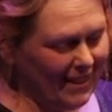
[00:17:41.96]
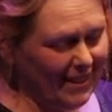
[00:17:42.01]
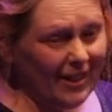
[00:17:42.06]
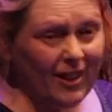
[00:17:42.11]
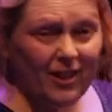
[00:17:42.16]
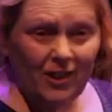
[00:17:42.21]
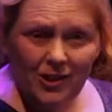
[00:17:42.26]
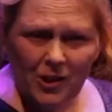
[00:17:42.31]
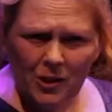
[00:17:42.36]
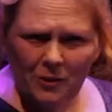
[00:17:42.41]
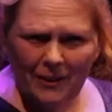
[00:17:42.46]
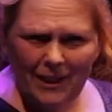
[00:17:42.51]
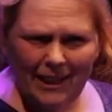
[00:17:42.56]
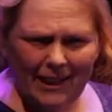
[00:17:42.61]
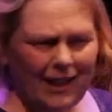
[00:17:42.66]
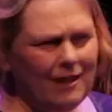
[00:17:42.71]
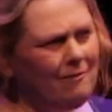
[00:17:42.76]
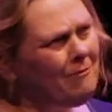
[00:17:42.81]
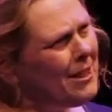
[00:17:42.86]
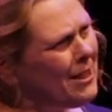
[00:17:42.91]
last
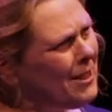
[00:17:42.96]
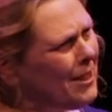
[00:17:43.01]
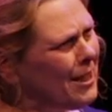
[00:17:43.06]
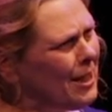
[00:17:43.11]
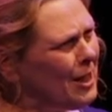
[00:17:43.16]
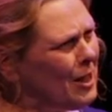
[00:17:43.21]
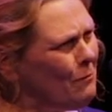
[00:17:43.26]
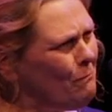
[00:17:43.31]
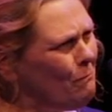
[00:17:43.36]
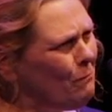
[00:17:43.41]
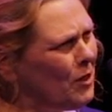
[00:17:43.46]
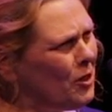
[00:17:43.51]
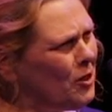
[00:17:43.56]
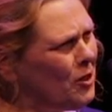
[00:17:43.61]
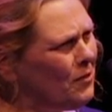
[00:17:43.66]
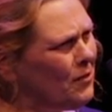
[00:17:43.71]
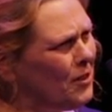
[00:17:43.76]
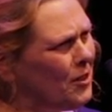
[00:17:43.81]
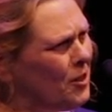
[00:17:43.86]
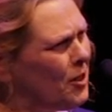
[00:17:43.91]
week. It was
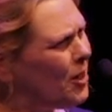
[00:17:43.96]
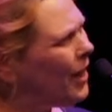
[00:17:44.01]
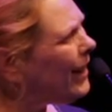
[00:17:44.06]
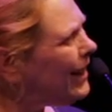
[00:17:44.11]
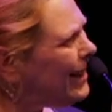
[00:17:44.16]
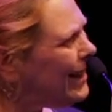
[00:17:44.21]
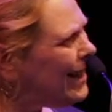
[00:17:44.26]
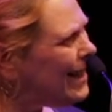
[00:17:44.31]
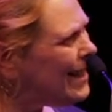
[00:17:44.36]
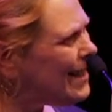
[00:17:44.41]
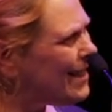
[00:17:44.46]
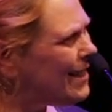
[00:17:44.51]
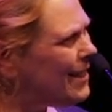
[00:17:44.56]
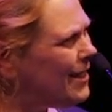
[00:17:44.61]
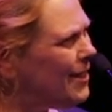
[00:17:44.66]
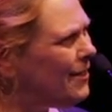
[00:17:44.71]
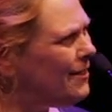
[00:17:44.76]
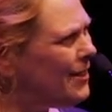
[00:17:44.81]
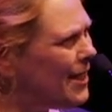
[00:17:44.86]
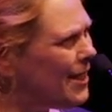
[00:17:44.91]
the Chinese had
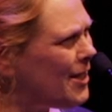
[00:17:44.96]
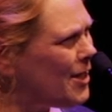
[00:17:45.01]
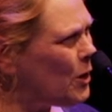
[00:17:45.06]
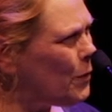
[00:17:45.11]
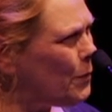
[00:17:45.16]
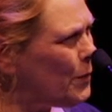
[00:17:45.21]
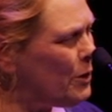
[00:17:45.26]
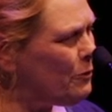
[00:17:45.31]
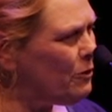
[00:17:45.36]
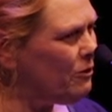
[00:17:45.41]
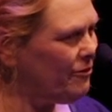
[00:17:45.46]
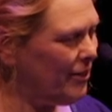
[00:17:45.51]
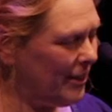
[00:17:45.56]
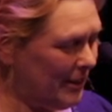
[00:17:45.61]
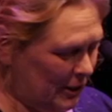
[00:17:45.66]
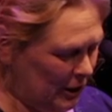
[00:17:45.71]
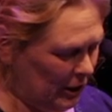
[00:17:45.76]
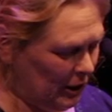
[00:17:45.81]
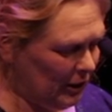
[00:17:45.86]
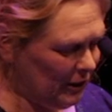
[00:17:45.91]
noticed that we were
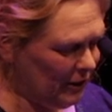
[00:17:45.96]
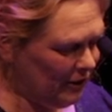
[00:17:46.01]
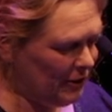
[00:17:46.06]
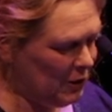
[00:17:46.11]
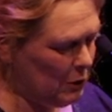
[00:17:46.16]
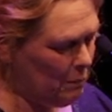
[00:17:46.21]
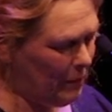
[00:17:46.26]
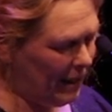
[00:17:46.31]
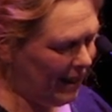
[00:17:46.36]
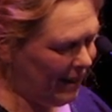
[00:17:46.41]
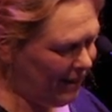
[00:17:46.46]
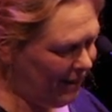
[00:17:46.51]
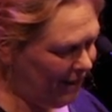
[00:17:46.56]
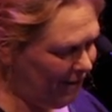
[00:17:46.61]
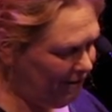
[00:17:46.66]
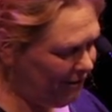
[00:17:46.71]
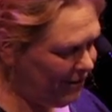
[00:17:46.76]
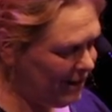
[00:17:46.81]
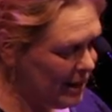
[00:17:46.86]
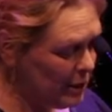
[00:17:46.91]
funding a lot of
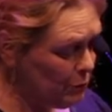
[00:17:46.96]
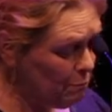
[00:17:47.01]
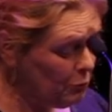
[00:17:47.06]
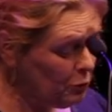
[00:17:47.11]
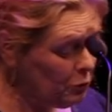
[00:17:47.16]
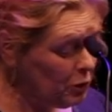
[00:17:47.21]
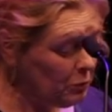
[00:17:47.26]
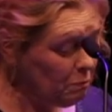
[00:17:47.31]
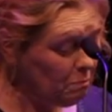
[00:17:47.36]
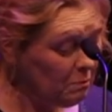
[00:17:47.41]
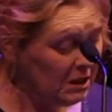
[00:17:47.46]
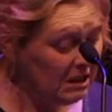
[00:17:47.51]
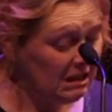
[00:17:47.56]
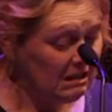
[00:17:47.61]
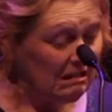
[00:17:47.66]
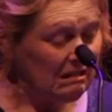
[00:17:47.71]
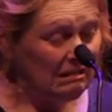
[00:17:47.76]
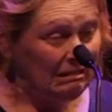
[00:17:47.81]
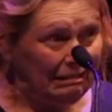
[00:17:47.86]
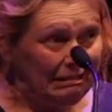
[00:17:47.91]
Tibetan freedom groups,
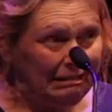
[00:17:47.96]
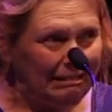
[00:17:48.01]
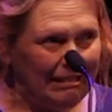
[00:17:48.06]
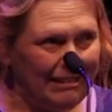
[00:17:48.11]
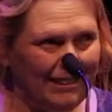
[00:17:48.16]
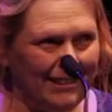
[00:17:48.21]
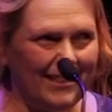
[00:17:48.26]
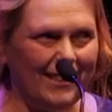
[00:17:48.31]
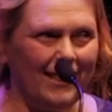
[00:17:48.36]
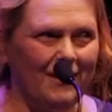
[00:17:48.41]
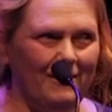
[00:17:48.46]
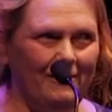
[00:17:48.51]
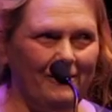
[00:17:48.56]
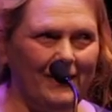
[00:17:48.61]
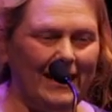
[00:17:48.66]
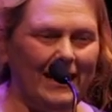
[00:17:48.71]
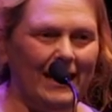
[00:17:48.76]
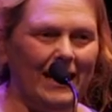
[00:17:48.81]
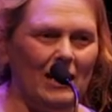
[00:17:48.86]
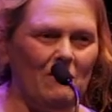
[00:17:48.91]
so
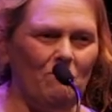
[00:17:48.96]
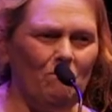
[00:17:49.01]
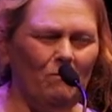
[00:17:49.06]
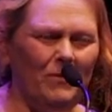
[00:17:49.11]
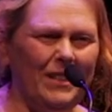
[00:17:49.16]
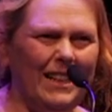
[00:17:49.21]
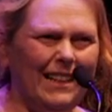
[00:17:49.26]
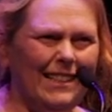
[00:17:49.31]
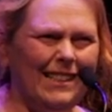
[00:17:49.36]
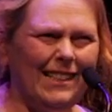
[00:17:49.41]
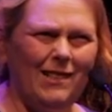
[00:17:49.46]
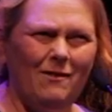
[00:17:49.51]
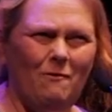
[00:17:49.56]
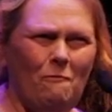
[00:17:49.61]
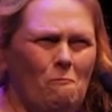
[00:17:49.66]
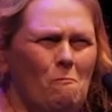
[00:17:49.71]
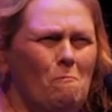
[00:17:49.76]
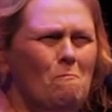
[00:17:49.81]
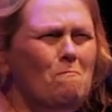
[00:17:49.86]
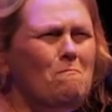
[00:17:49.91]
we had
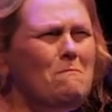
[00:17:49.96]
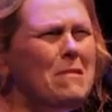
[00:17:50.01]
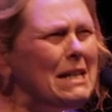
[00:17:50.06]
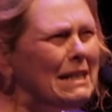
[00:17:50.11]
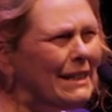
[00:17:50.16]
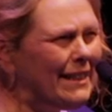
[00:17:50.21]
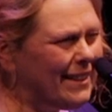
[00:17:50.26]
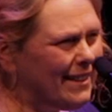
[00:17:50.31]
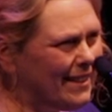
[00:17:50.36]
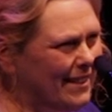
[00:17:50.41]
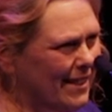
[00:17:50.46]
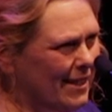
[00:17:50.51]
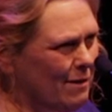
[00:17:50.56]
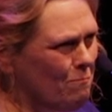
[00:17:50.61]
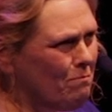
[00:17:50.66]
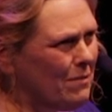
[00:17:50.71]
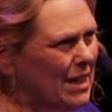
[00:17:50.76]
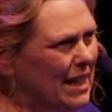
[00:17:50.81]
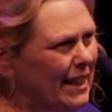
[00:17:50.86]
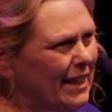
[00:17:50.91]
some millions
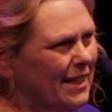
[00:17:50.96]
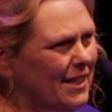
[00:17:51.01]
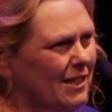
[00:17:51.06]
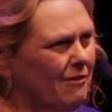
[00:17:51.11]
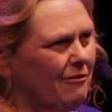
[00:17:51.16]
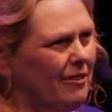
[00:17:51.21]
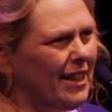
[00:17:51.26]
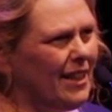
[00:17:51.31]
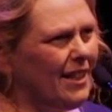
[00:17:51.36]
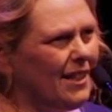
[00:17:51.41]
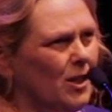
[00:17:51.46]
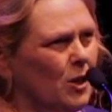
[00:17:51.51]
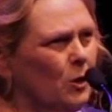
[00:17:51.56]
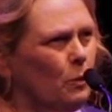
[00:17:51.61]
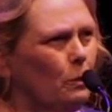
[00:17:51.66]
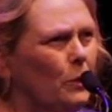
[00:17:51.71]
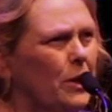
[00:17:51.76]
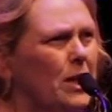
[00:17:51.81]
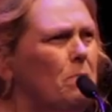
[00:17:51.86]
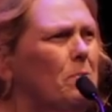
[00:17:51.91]
and millions of hits
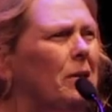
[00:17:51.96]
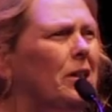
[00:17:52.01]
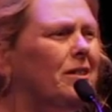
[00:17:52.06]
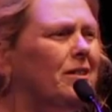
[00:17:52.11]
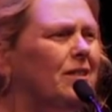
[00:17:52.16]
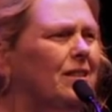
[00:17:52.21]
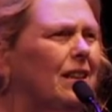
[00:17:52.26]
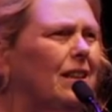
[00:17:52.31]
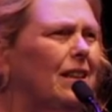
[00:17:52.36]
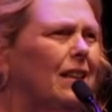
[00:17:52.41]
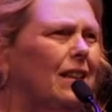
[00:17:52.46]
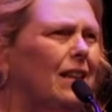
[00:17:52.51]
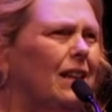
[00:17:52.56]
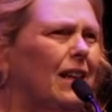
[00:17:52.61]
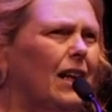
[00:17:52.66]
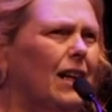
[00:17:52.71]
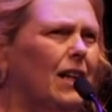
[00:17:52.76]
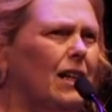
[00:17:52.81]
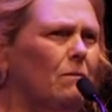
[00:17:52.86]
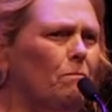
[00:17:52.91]
on Weibo,
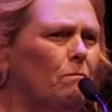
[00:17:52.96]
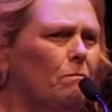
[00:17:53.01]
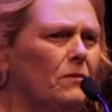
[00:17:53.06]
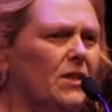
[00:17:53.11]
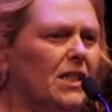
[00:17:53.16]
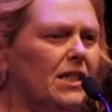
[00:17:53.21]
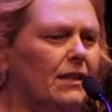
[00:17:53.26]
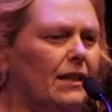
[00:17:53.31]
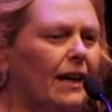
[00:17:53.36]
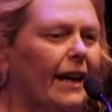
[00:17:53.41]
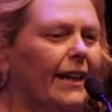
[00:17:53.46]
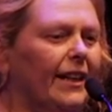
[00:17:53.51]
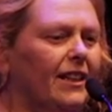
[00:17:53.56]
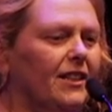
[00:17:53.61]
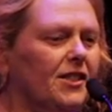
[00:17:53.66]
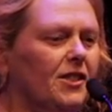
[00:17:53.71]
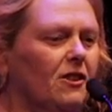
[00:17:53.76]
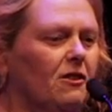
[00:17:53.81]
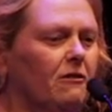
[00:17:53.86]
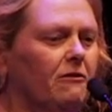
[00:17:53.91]
slagging
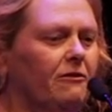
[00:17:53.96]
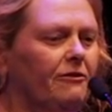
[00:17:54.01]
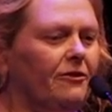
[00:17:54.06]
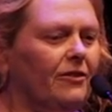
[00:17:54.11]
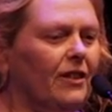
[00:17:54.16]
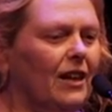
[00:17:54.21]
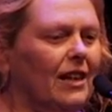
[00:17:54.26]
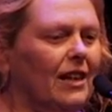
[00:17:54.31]
us off.